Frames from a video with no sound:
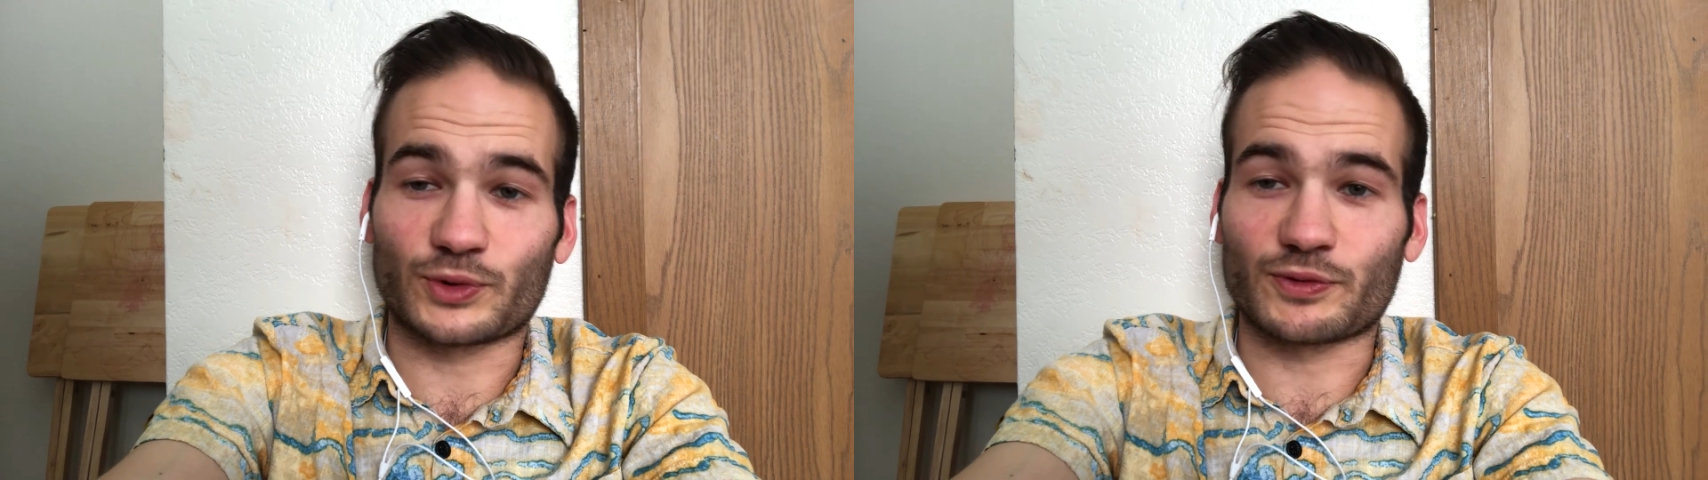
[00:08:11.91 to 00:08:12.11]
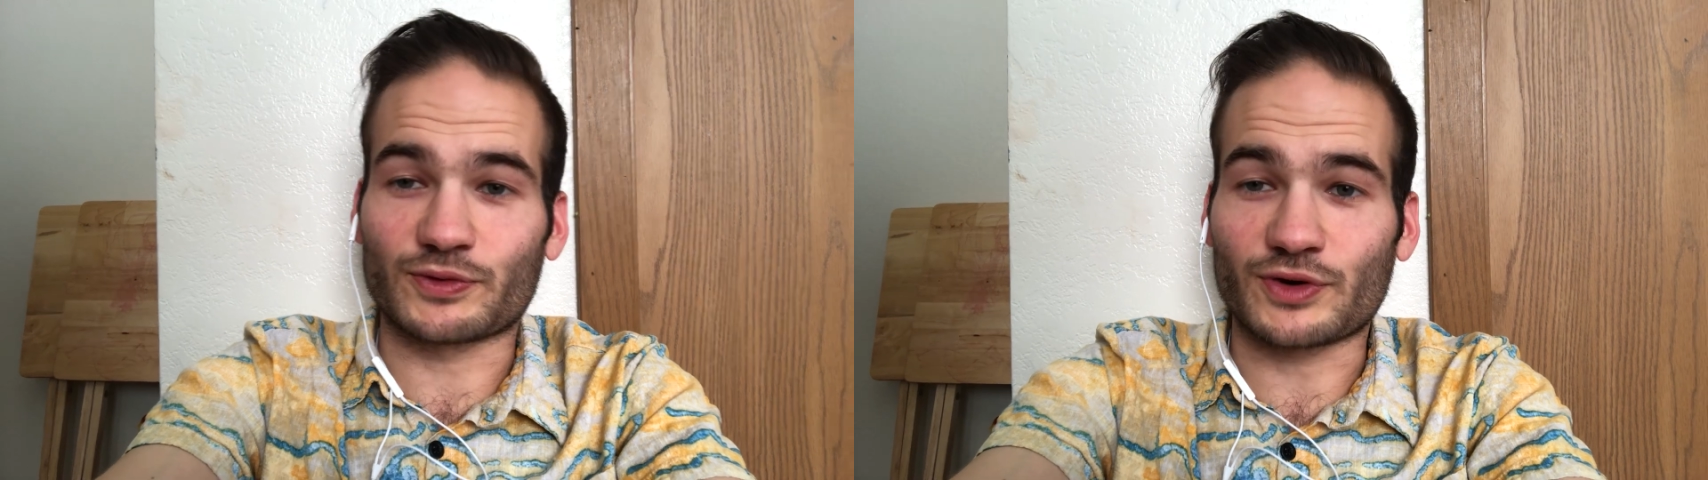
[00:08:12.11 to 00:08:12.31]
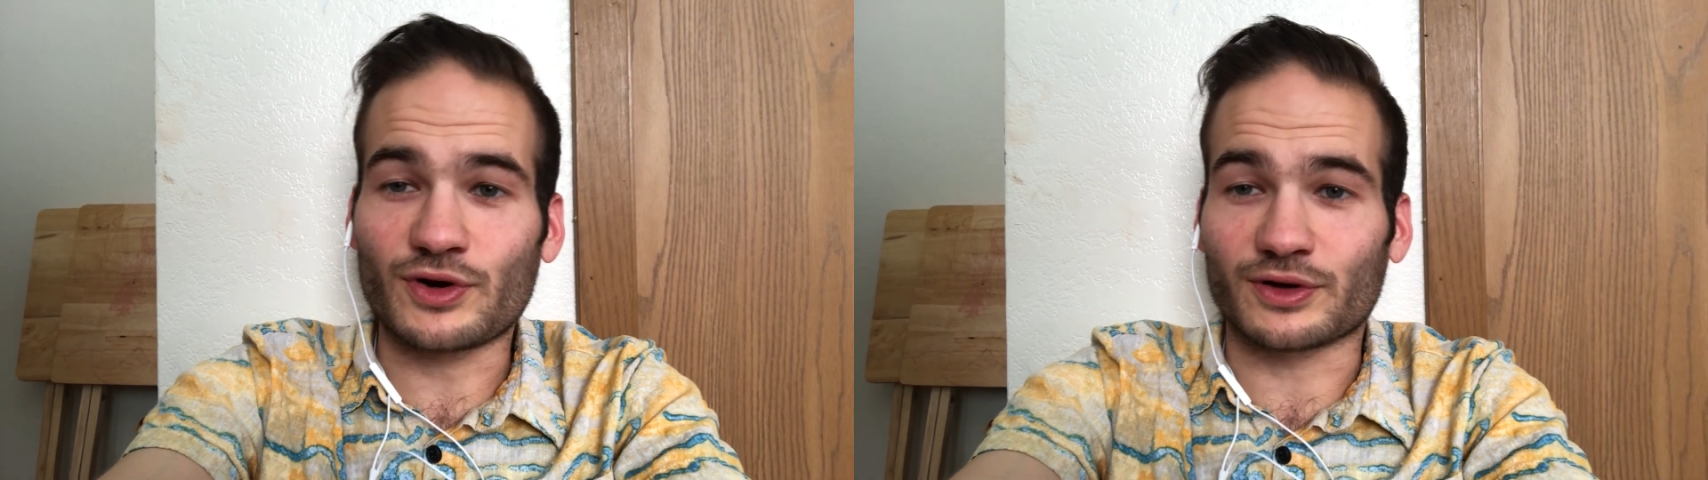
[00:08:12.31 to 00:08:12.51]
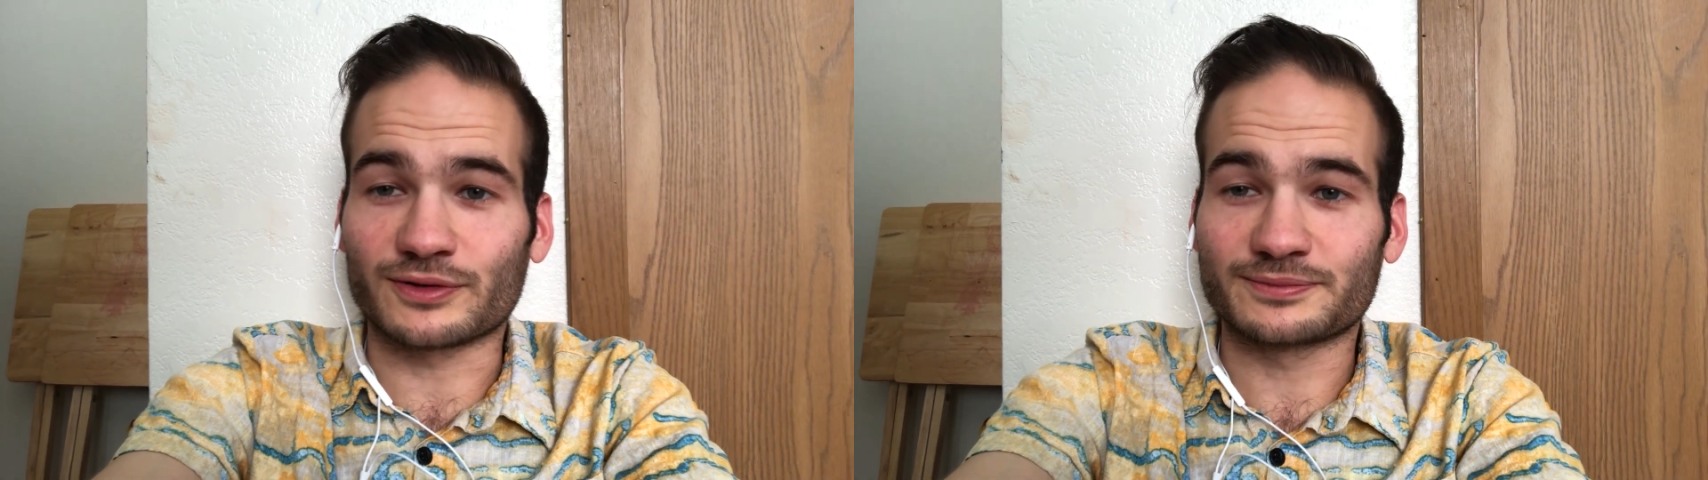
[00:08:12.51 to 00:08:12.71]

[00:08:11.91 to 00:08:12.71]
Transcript: were wrong